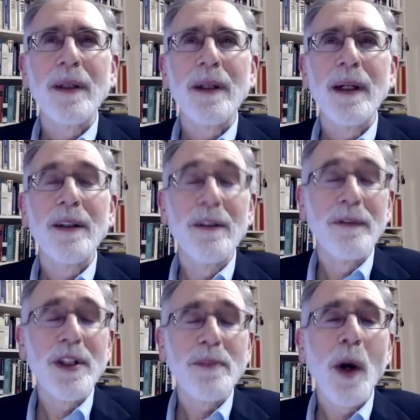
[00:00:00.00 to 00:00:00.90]
uh,
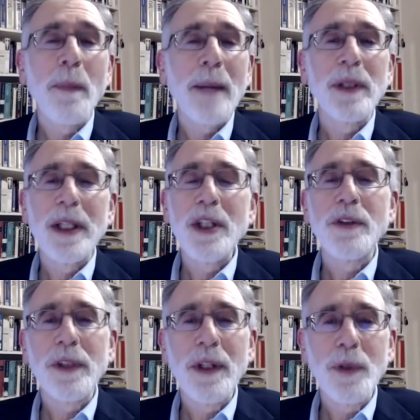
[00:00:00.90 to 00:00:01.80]
very small
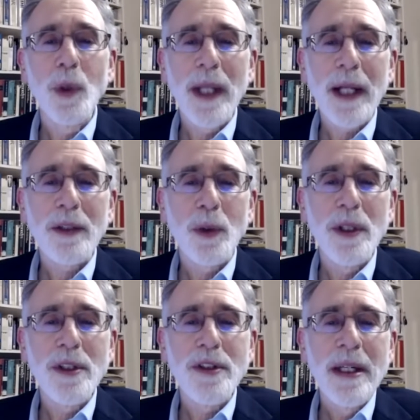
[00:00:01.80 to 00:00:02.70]
population, very few
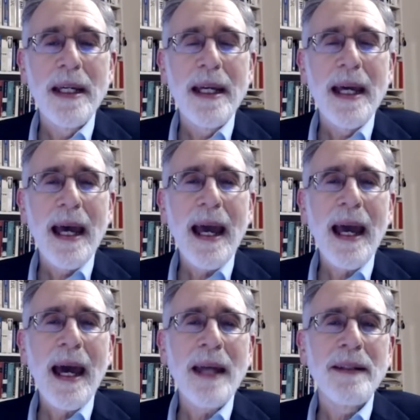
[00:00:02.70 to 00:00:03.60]
electors,
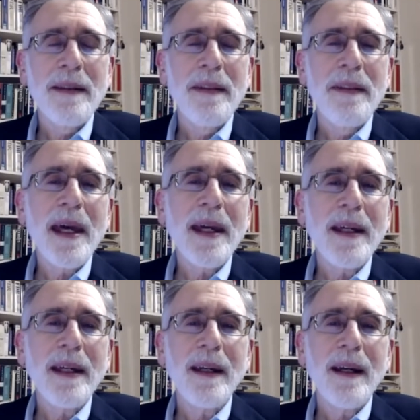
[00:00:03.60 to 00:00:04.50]
and
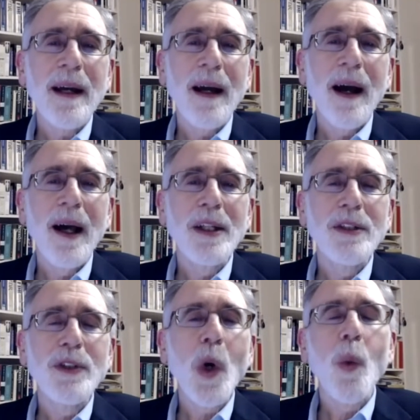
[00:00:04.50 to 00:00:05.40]
they
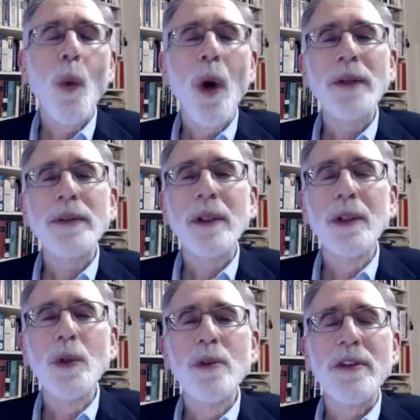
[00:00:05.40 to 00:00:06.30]
don't want to
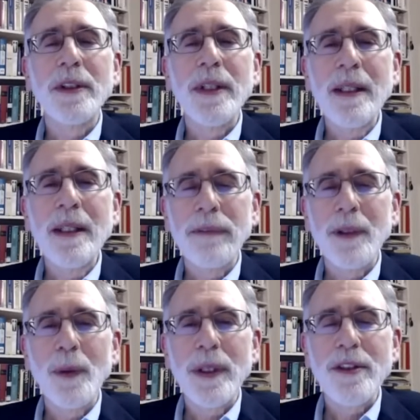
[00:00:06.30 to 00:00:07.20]
lose their
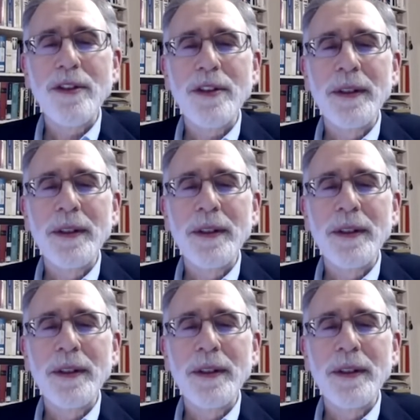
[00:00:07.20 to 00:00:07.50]
influence.